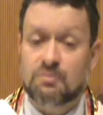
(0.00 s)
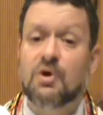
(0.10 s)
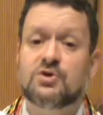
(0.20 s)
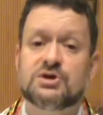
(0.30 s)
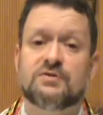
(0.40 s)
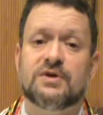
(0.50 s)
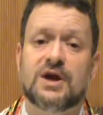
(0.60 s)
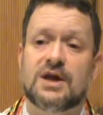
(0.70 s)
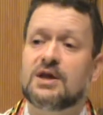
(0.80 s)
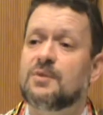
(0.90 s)
Most of
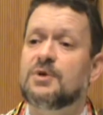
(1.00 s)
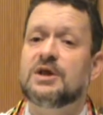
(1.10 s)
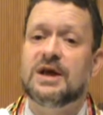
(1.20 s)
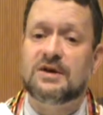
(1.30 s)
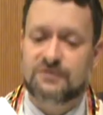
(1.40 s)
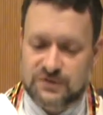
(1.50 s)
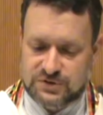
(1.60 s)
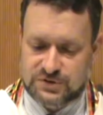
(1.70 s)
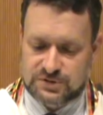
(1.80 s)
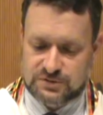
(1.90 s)
it ended up in
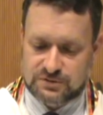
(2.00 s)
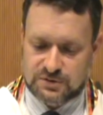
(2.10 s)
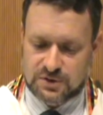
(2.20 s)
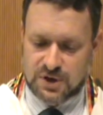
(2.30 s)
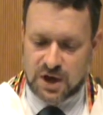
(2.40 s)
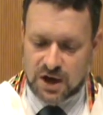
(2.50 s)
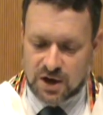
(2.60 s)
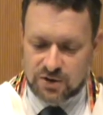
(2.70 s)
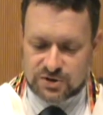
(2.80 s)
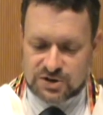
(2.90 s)
landfills.
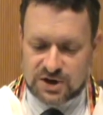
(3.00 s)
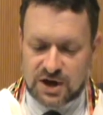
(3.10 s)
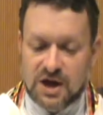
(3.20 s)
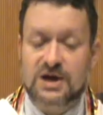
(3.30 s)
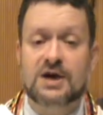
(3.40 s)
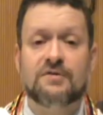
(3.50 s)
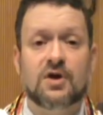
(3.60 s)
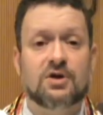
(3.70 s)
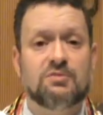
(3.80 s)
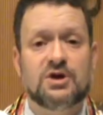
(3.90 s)
Another synagogue gave
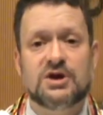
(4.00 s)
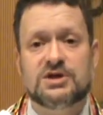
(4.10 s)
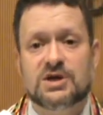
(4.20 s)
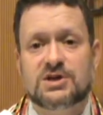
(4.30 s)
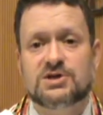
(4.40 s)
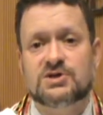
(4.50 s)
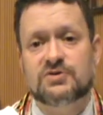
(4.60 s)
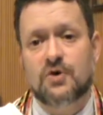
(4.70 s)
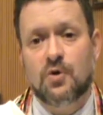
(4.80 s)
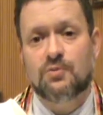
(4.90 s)
our community dozens
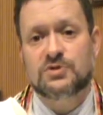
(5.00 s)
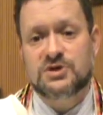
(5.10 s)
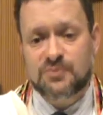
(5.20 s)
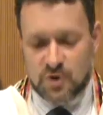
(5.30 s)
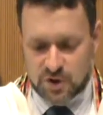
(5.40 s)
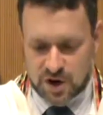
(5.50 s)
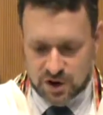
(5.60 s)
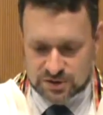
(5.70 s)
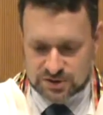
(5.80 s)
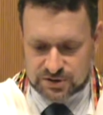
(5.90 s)
of Home Depot
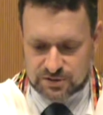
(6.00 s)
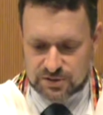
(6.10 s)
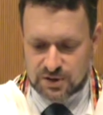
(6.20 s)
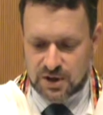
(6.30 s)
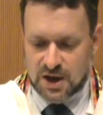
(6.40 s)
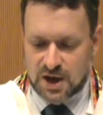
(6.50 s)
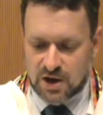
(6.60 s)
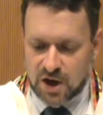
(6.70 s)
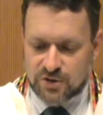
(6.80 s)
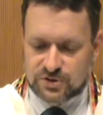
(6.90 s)
cards, and
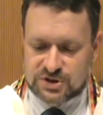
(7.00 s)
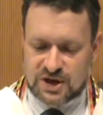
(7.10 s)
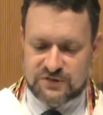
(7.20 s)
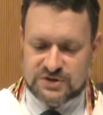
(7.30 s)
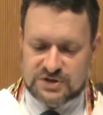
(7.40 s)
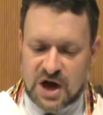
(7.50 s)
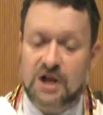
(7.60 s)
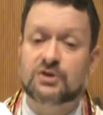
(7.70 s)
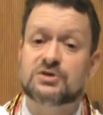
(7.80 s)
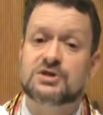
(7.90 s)
others gave us
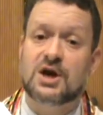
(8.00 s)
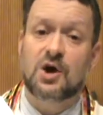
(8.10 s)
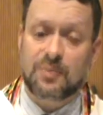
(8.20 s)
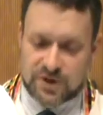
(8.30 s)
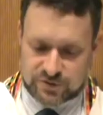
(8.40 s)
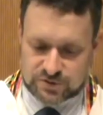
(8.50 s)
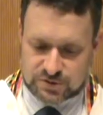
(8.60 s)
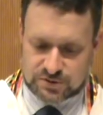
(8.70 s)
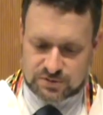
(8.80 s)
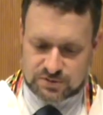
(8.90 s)
dollars to help
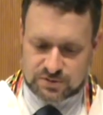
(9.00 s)
others.